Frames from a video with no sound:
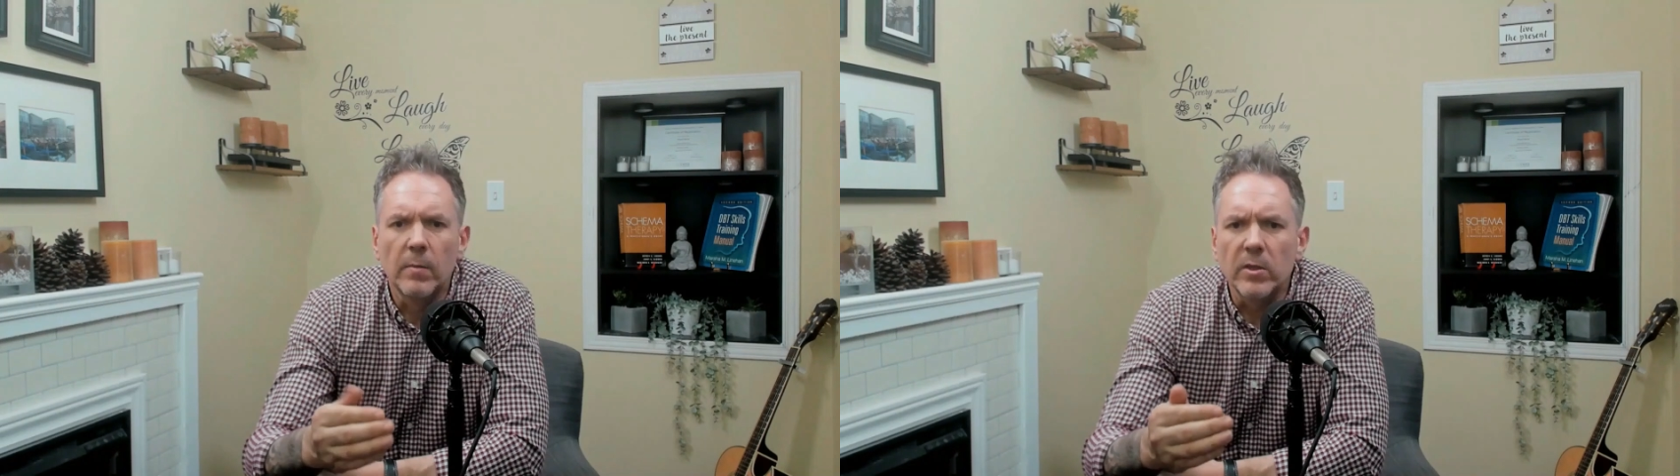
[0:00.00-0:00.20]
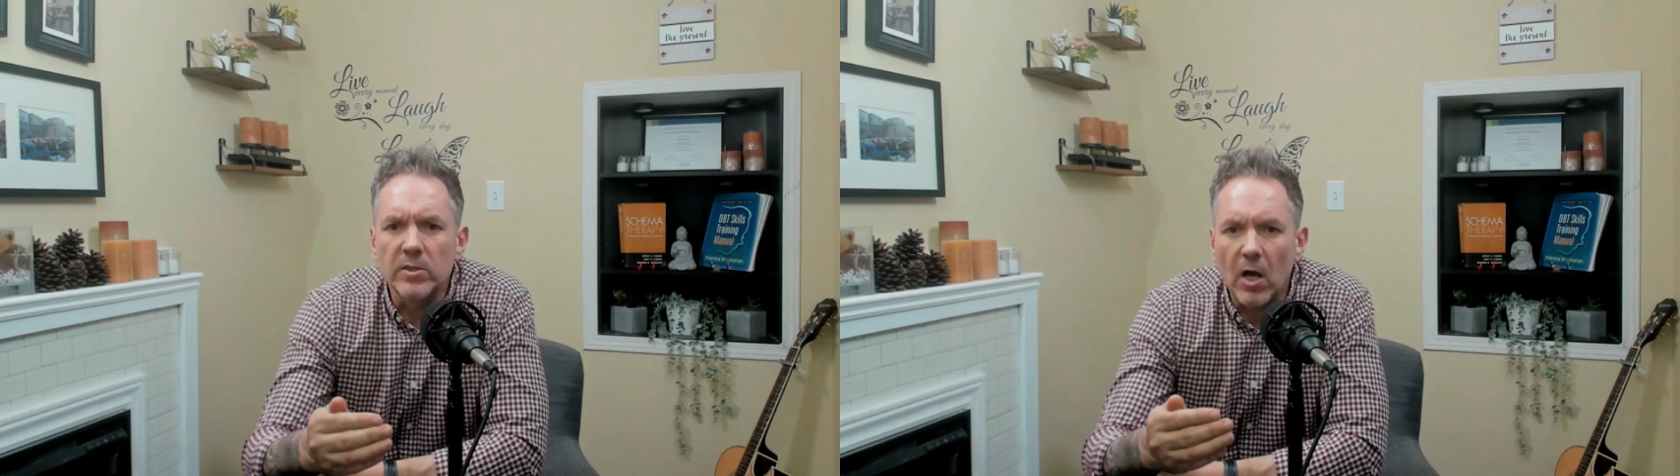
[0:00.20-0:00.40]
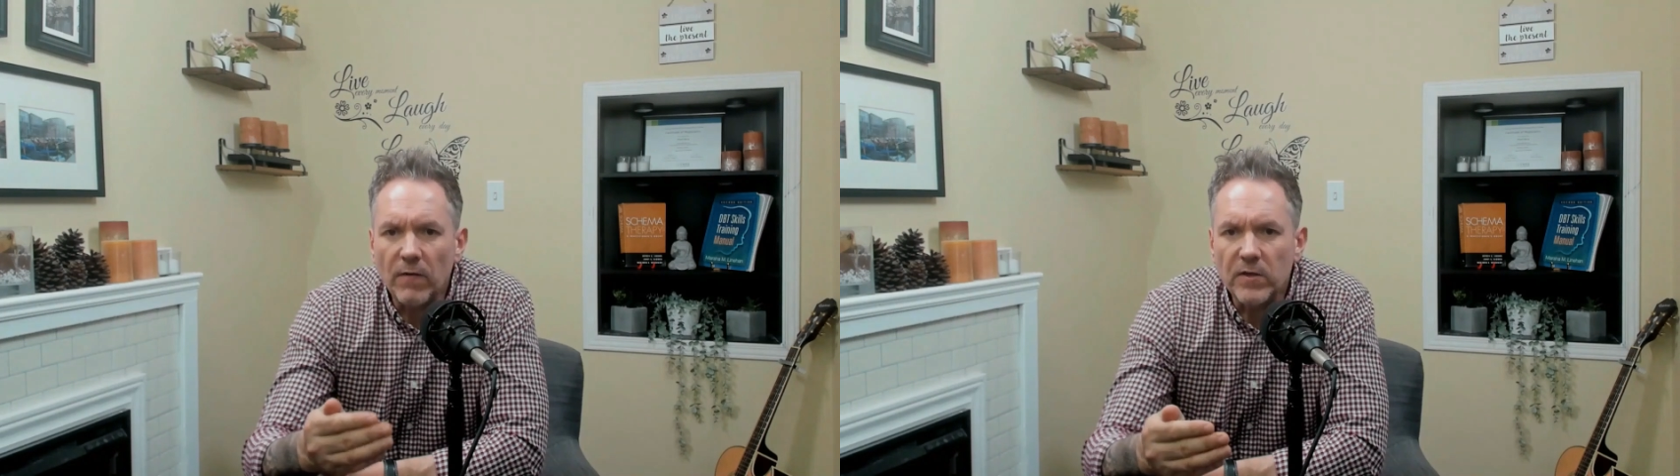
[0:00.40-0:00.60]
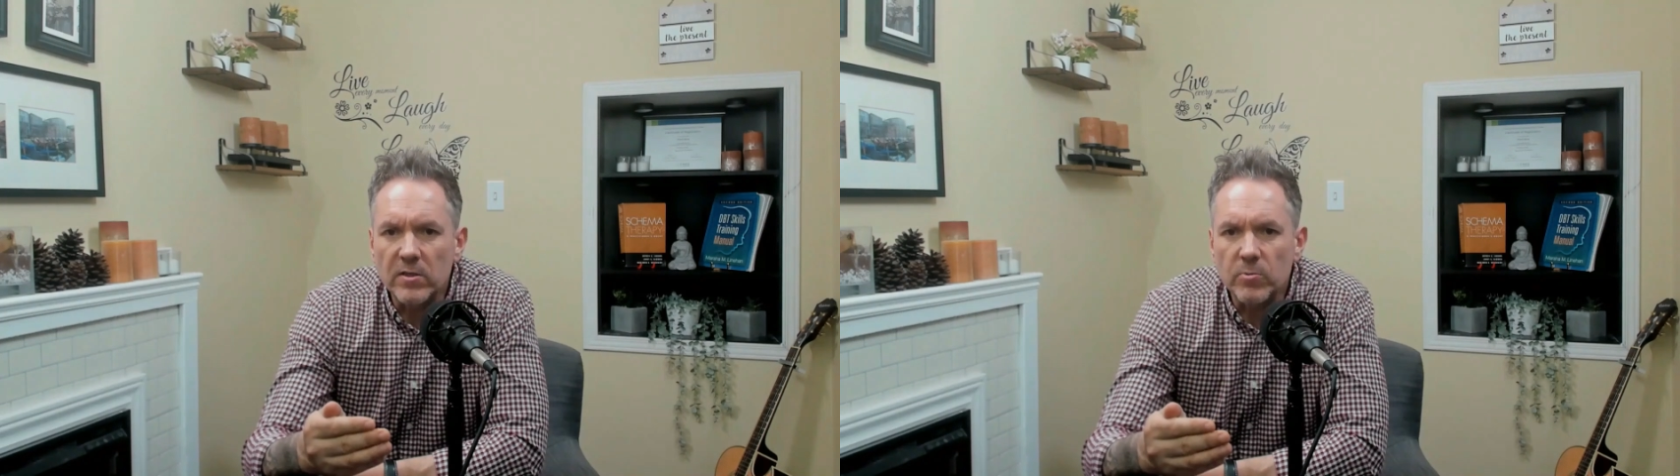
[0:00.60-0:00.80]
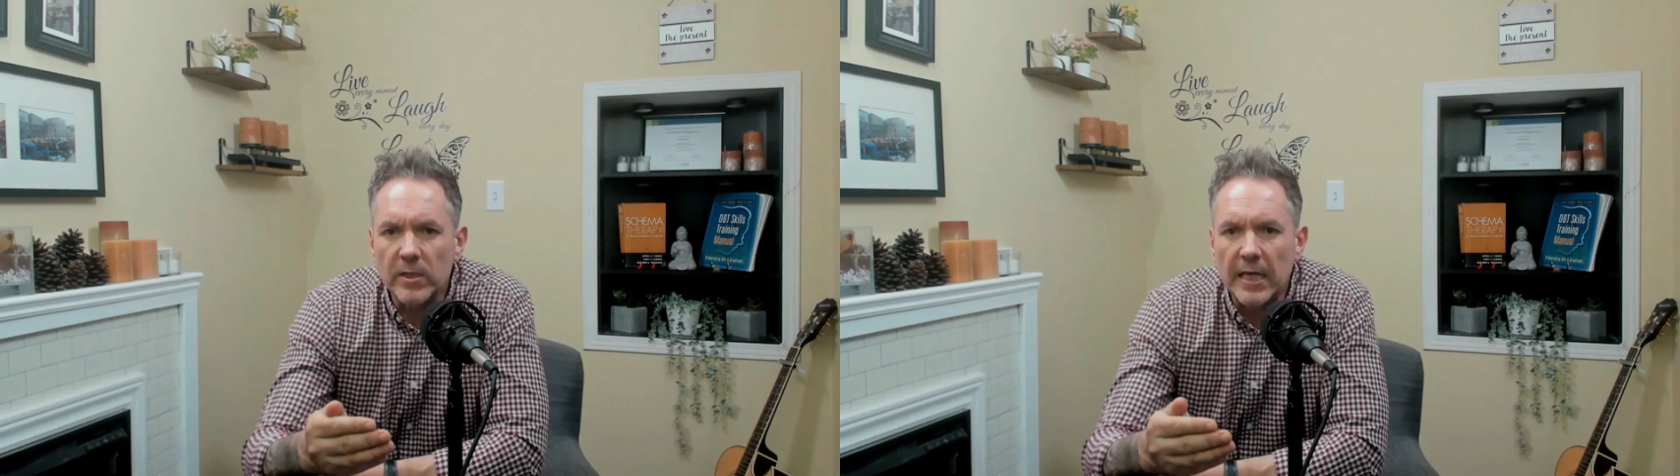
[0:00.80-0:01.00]
but as often
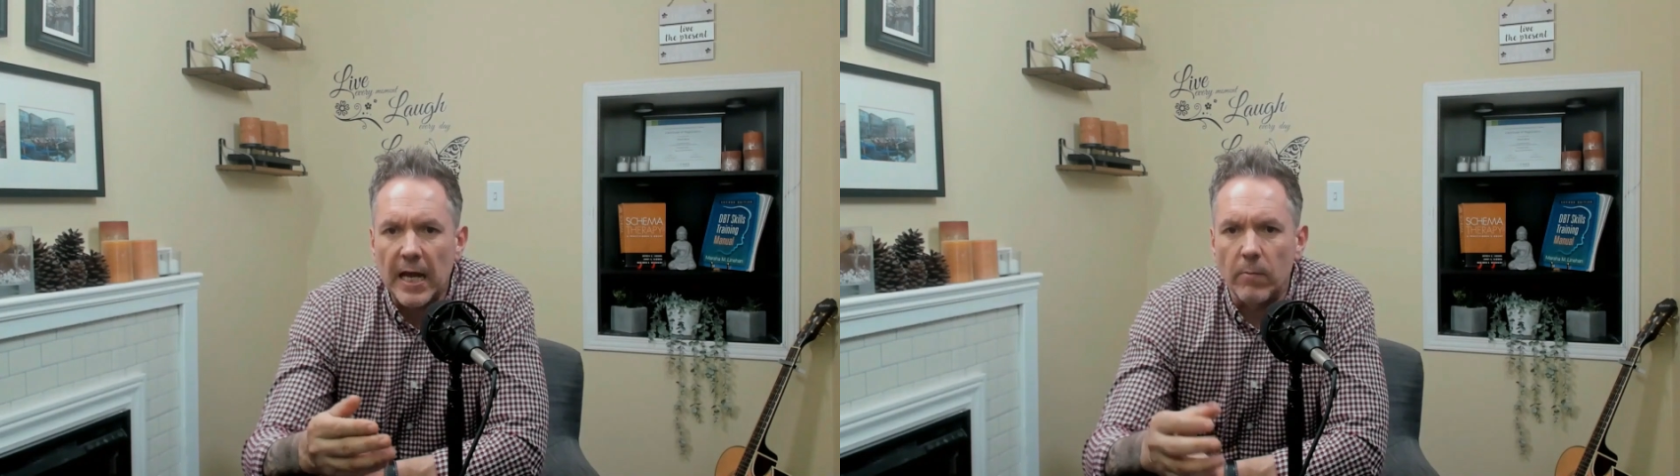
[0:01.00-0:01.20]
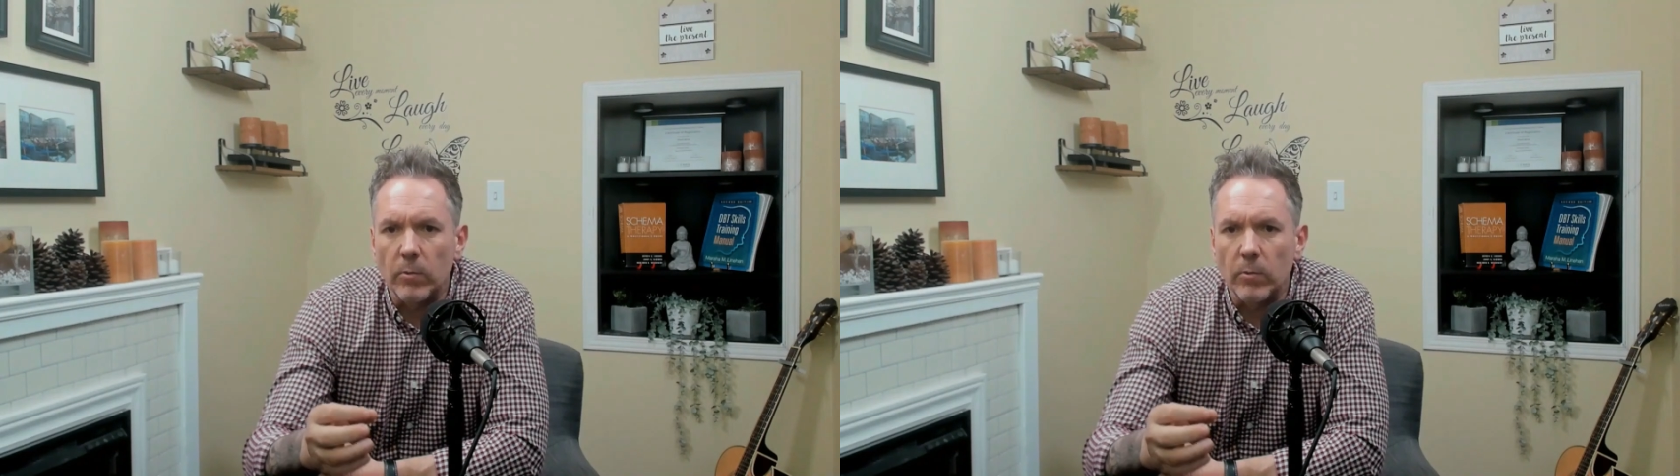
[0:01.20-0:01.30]
as we can,